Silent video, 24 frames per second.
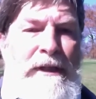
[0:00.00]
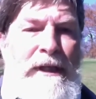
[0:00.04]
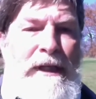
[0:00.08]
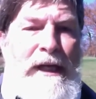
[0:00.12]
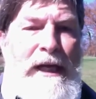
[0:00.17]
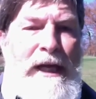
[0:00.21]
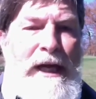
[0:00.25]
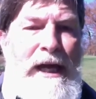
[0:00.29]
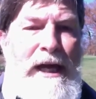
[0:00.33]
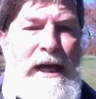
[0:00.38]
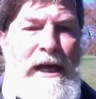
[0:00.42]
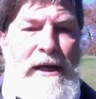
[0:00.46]

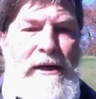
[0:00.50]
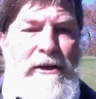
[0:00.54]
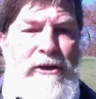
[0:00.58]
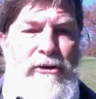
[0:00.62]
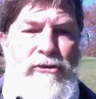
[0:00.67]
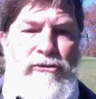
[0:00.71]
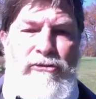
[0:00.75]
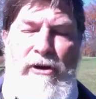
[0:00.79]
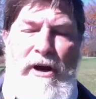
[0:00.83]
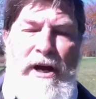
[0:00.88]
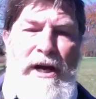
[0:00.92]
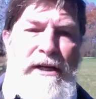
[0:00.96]
and
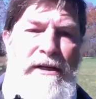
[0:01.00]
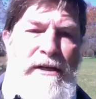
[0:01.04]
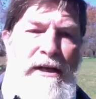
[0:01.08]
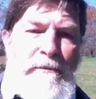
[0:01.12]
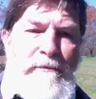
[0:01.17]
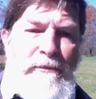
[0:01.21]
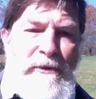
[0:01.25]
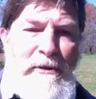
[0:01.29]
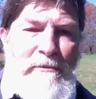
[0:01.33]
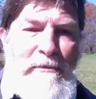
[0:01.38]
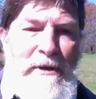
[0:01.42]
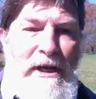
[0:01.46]
grind
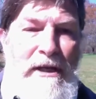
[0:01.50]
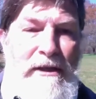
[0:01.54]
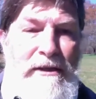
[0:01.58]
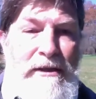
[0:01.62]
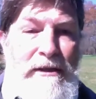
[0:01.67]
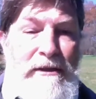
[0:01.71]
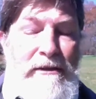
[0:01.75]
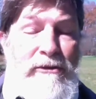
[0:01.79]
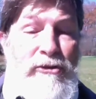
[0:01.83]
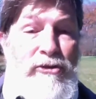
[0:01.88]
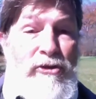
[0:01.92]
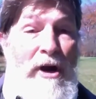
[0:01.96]
up the meat
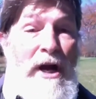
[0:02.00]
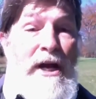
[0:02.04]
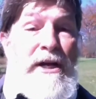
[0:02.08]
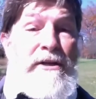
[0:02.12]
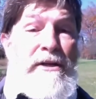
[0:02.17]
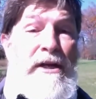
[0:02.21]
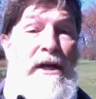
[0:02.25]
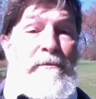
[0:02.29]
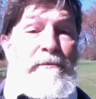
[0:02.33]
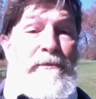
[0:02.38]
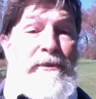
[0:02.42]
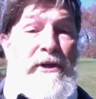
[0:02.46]
and grind
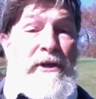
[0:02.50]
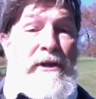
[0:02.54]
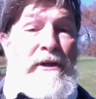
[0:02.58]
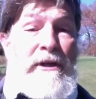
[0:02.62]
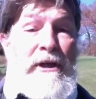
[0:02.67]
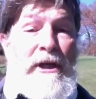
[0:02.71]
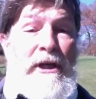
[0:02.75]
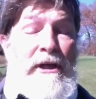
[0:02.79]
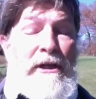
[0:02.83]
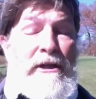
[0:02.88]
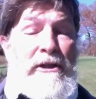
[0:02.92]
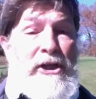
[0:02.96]
up the
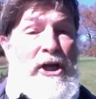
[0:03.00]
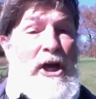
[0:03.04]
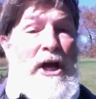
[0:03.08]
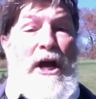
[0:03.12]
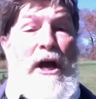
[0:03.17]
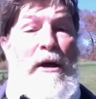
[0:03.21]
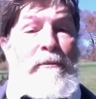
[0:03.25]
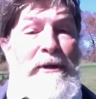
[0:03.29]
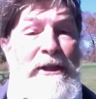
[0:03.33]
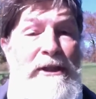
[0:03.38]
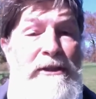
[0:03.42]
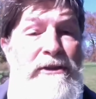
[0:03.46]

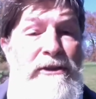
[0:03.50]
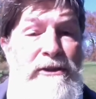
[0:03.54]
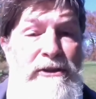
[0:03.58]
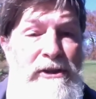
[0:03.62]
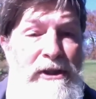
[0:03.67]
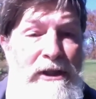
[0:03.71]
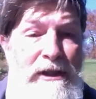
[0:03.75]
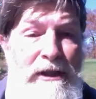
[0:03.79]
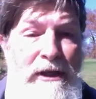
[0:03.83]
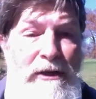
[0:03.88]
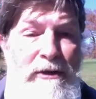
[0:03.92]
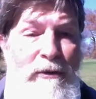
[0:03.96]
commons,
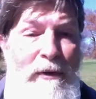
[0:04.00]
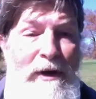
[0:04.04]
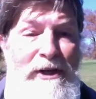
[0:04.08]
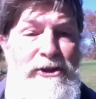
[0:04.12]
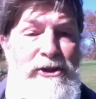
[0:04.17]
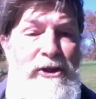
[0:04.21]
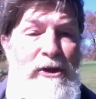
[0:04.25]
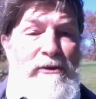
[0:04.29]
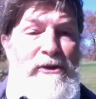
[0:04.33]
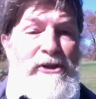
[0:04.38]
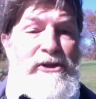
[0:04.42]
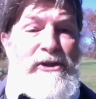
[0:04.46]
otherwise
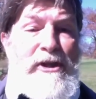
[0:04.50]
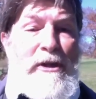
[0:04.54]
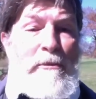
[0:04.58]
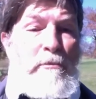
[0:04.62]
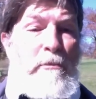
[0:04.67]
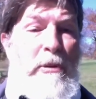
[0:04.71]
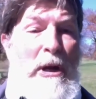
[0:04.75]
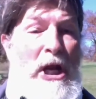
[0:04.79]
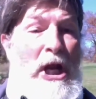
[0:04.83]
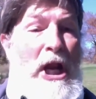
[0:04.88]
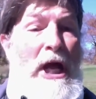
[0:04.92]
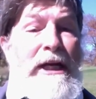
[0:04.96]
known as the
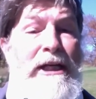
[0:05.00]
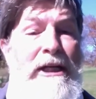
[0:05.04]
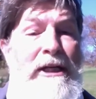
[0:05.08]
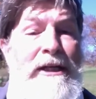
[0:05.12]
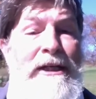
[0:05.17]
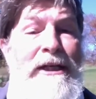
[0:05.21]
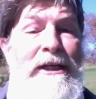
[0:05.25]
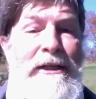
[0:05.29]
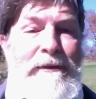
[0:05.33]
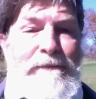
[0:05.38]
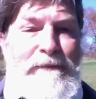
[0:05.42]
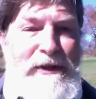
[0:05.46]
pluck,
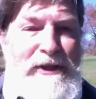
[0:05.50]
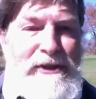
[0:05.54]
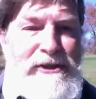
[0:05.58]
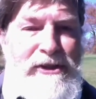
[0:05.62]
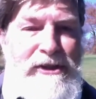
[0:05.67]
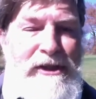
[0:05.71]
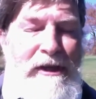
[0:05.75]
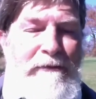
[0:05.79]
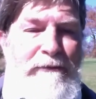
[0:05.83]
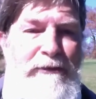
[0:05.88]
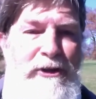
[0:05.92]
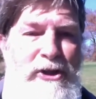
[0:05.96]
the
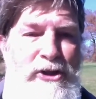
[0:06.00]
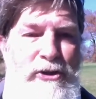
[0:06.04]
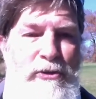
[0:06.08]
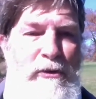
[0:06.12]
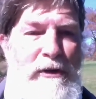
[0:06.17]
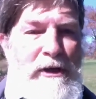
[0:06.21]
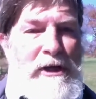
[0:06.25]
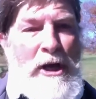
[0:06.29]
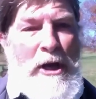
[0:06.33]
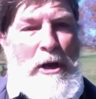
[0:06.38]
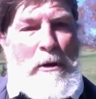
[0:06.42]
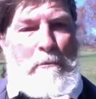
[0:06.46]
stuff that you
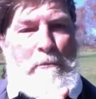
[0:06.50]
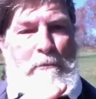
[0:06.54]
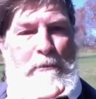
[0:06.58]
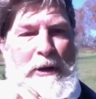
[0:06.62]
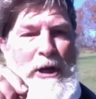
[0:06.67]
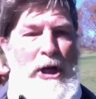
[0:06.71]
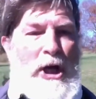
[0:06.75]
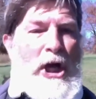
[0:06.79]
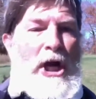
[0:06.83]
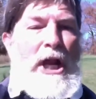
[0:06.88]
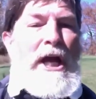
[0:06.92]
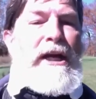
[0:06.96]
would
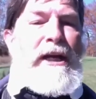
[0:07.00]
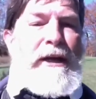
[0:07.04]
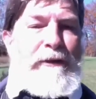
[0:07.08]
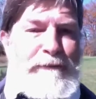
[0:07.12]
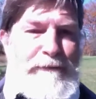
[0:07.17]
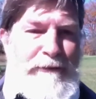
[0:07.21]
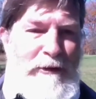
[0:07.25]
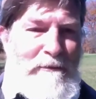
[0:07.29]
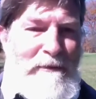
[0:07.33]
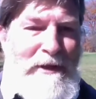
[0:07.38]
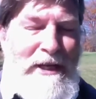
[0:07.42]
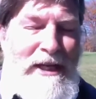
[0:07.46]
pluck
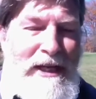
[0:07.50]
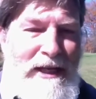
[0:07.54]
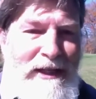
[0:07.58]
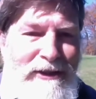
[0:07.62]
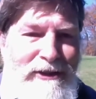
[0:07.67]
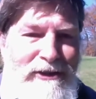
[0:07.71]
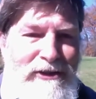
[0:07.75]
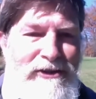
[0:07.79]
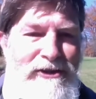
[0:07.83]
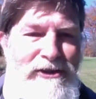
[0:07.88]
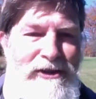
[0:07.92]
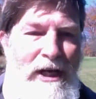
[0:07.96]
from the
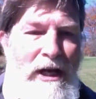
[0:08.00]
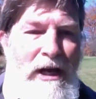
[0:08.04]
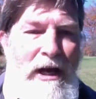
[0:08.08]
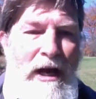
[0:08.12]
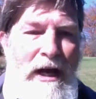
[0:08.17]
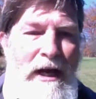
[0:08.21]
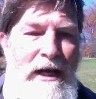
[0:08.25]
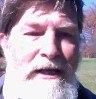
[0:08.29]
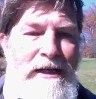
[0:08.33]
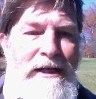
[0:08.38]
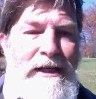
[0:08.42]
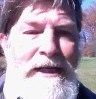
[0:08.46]

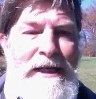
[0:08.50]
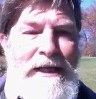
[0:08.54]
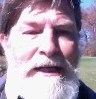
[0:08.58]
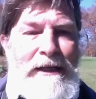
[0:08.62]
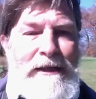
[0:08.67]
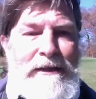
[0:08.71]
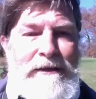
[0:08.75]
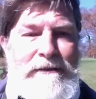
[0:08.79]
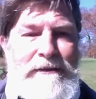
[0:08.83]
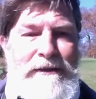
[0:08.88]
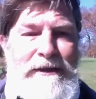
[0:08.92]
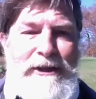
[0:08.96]
inside,
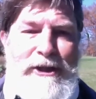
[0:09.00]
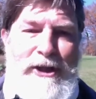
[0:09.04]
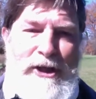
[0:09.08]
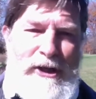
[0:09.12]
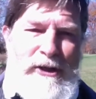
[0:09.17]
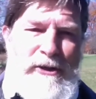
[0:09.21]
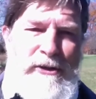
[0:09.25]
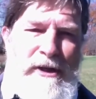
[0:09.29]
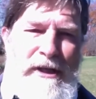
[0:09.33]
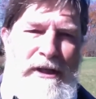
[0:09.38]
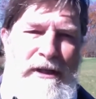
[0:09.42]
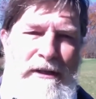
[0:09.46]

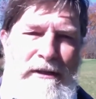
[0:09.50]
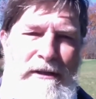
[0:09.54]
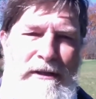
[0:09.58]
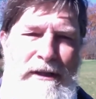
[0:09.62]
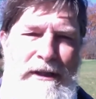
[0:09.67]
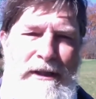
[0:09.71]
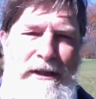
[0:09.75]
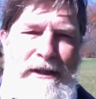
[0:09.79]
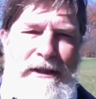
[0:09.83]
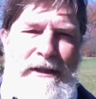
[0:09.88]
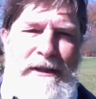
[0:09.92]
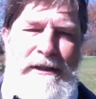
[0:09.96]
including
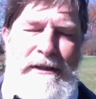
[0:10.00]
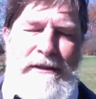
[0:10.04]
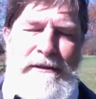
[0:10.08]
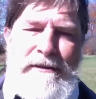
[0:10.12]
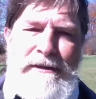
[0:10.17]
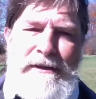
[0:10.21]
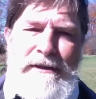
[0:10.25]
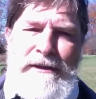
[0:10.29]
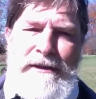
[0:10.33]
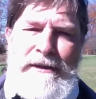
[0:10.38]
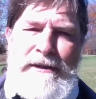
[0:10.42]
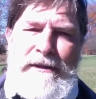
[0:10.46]
the
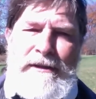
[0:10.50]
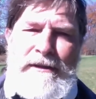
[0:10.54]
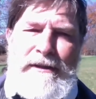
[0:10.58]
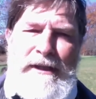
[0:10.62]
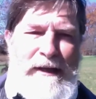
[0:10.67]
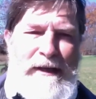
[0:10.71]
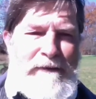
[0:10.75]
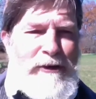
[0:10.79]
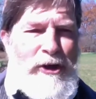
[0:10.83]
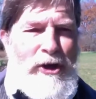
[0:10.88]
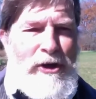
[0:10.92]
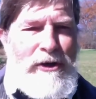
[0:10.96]

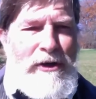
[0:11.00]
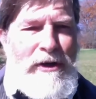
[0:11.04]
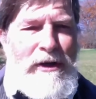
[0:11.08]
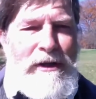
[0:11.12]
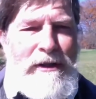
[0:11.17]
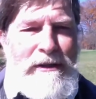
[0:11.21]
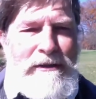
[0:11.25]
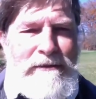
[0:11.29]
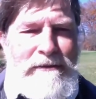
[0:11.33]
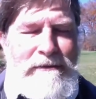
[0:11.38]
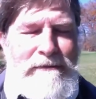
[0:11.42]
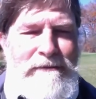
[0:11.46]
liver,
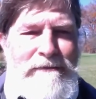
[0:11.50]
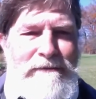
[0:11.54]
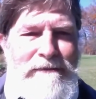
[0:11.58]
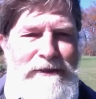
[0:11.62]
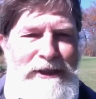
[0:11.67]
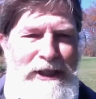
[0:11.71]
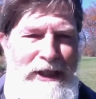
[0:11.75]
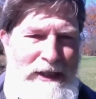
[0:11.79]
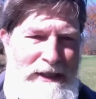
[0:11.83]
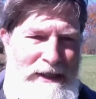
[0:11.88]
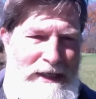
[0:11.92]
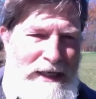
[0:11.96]

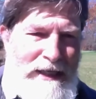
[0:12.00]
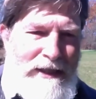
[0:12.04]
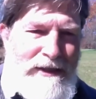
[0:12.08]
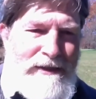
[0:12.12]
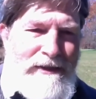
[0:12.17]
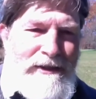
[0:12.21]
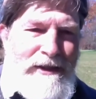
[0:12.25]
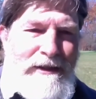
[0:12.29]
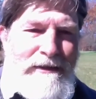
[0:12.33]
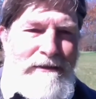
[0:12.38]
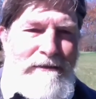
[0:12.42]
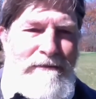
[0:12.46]
kidneys,
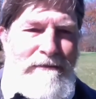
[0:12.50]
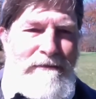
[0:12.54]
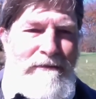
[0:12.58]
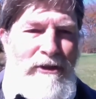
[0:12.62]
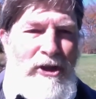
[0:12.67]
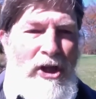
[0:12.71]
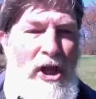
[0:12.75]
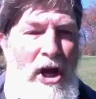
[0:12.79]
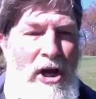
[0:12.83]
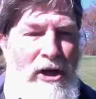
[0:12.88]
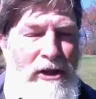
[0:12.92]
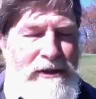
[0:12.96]
and
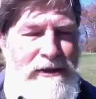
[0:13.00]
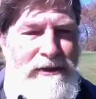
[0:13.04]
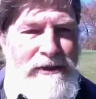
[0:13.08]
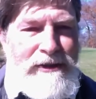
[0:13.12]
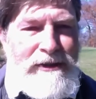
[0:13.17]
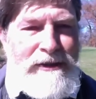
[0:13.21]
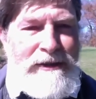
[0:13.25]
lungs.